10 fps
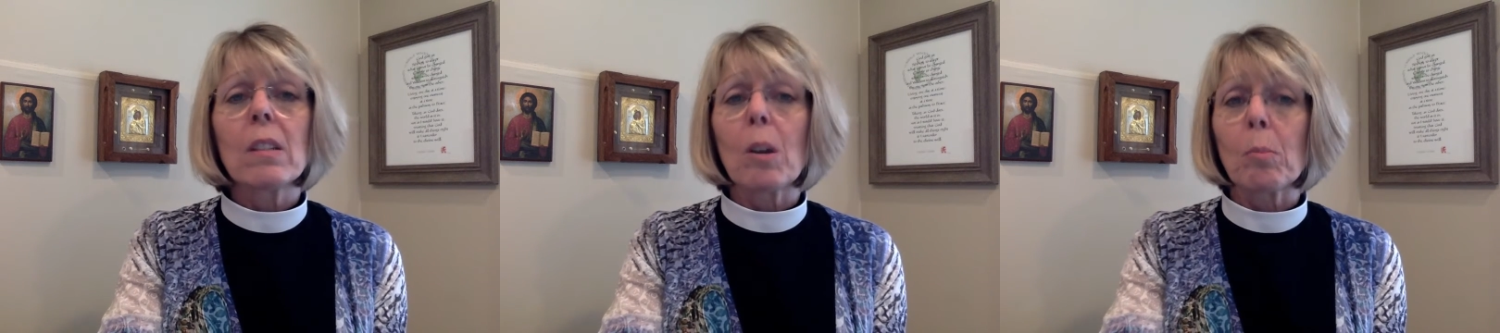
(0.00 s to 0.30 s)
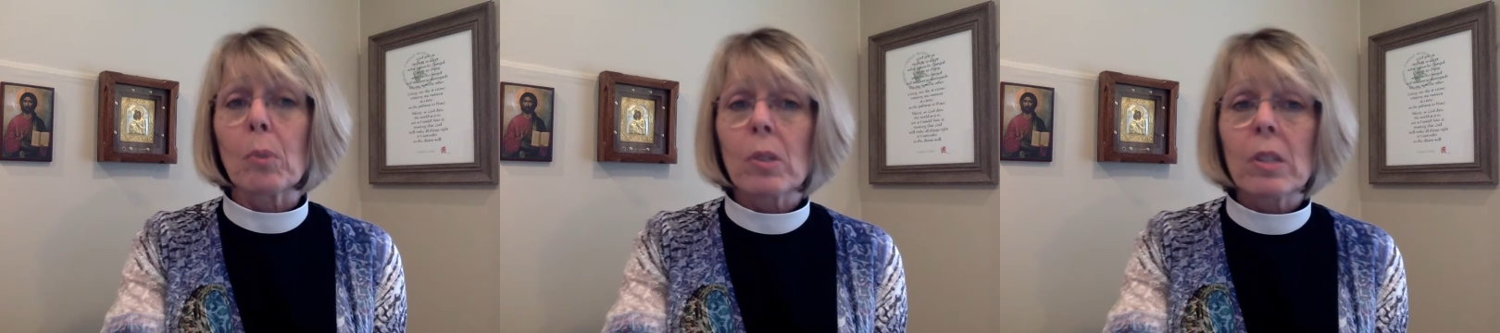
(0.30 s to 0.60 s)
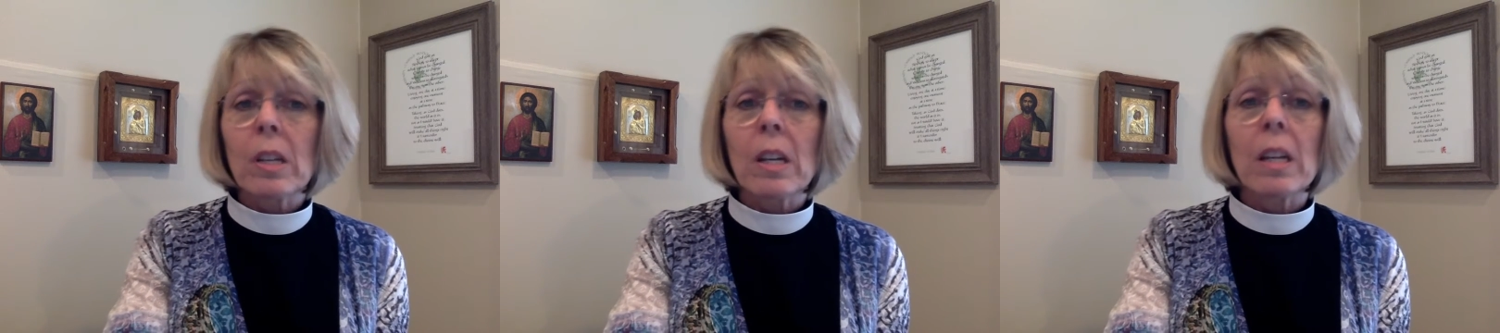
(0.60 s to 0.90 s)
our book
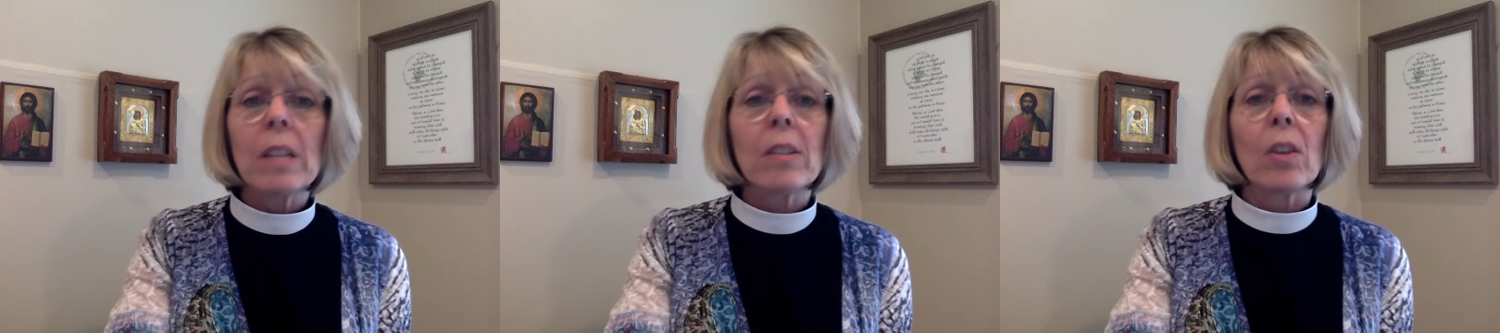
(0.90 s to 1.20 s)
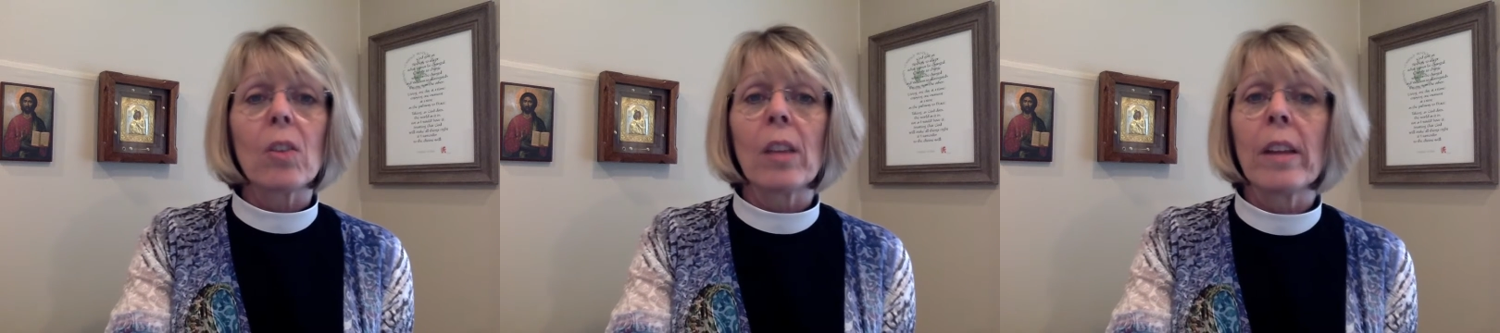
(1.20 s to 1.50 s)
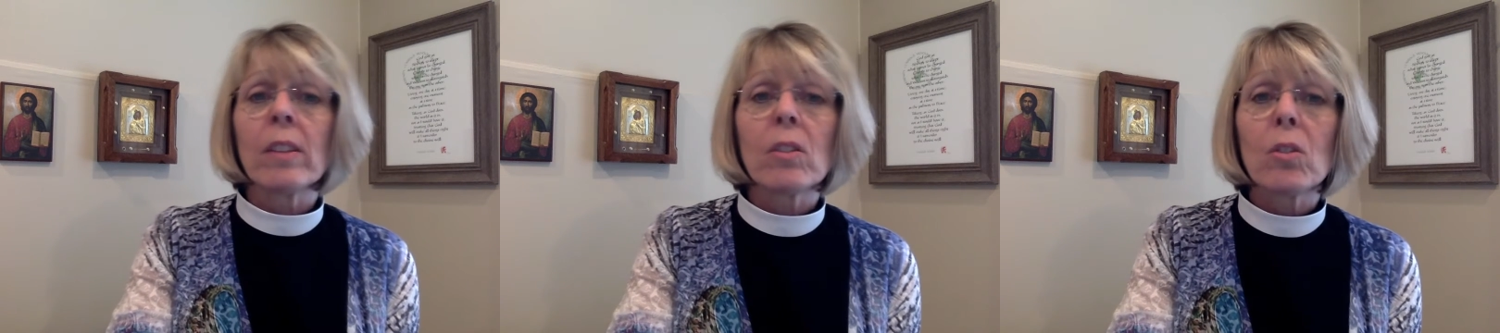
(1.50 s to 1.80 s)
studies, our
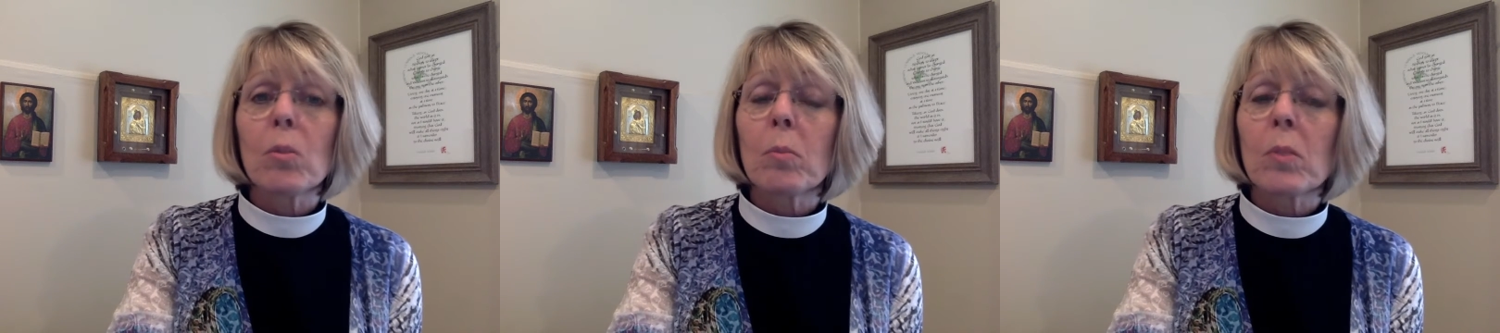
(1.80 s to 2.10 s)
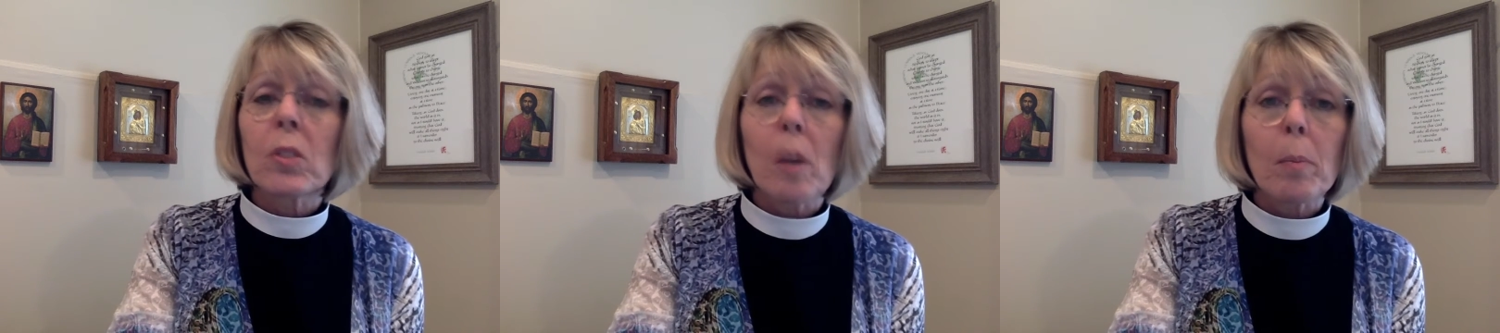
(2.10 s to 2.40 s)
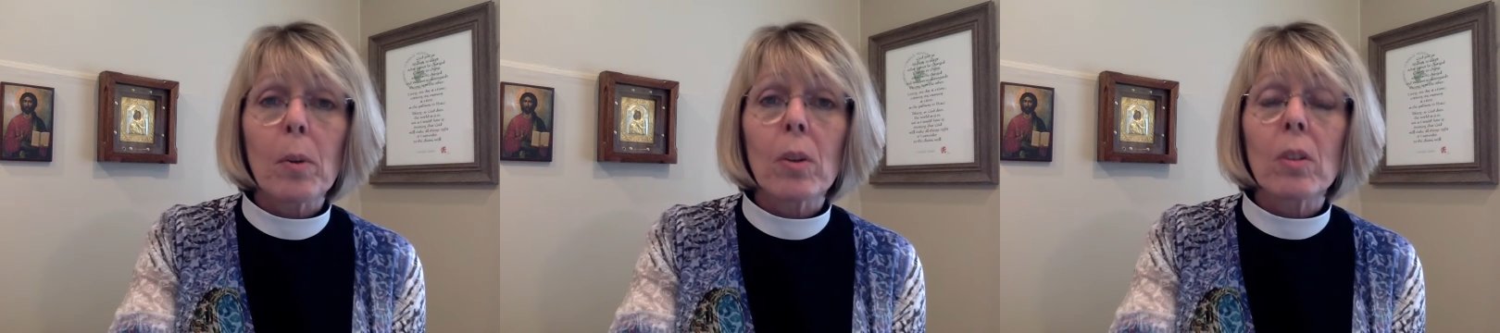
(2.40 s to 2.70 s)
Lenten soup
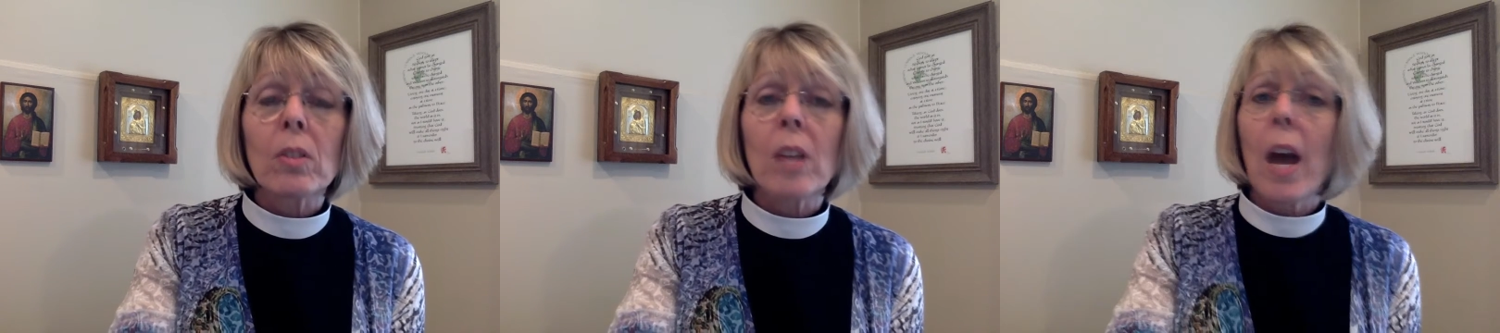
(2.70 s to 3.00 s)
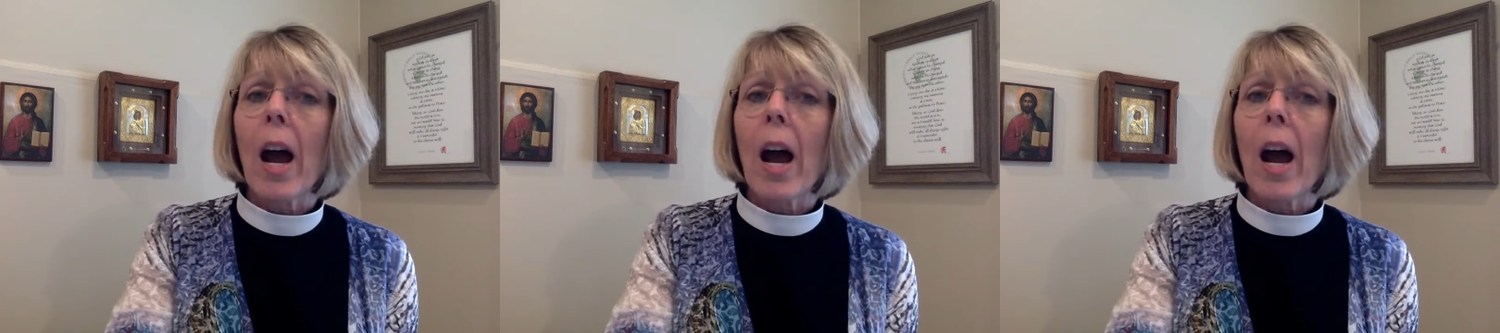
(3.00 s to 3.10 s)
suppers,